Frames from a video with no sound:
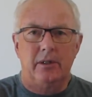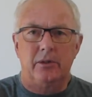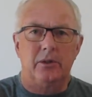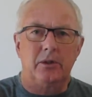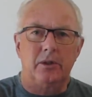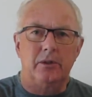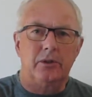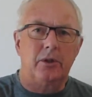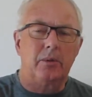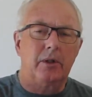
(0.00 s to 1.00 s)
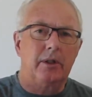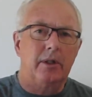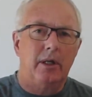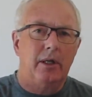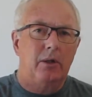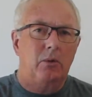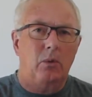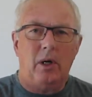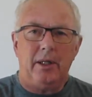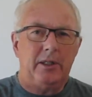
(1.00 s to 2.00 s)
third, and so on,
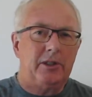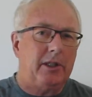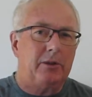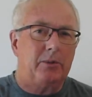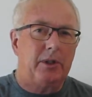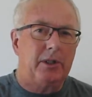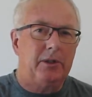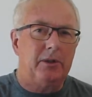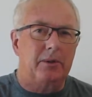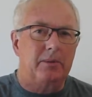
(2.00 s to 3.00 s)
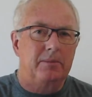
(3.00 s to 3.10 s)
why they sound the way they do.